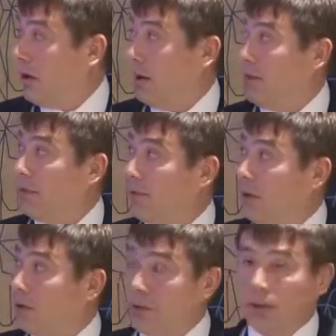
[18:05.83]
And we
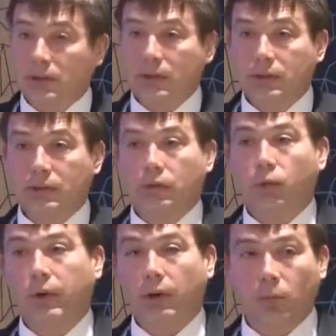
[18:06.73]
found this cyst,
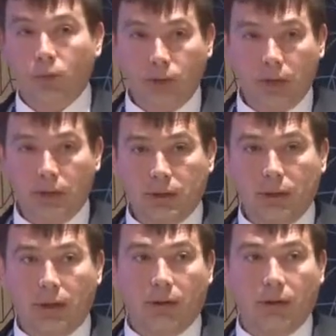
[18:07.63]
we removed it,
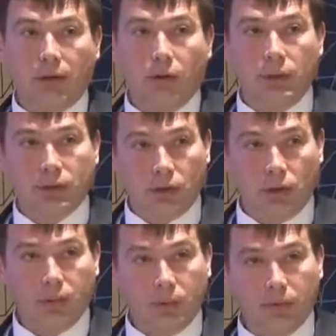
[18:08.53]
and we
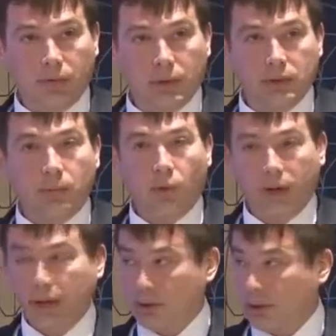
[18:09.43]
stopped this
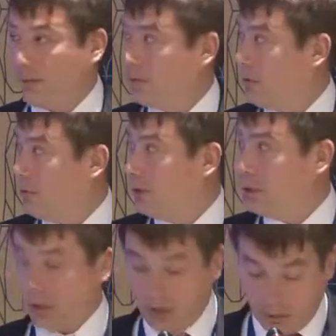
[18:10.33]
progressive
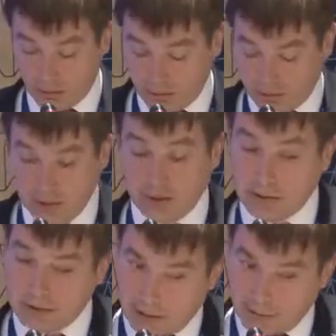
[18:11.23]
vision loss.
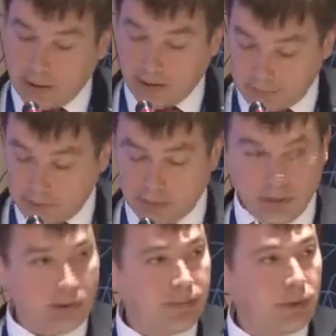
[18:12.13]
Sometimes
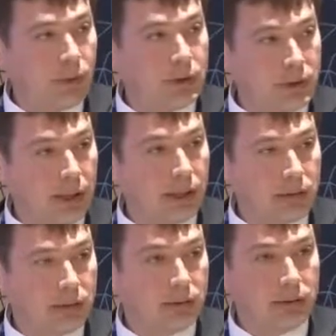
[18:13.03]
in sphenoid
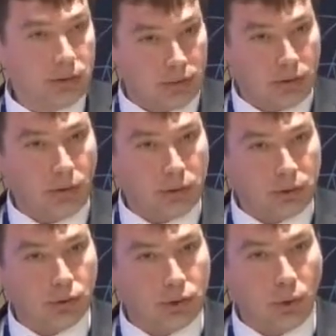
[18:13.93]
sinus,
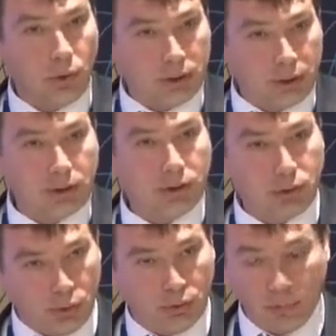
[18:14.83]
also small cysts
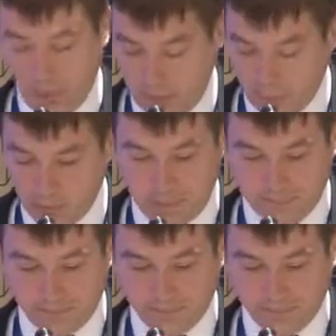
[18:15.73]
should be removed.